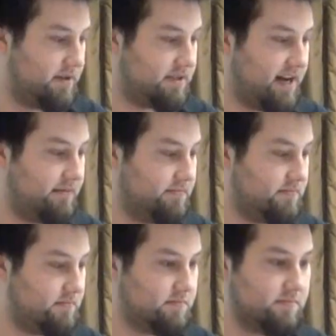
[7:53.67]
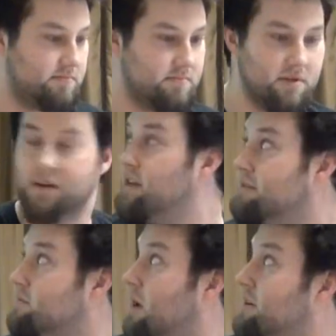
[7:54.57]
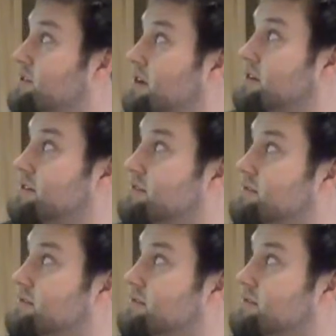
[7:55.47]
going to stop looking at Wireshark because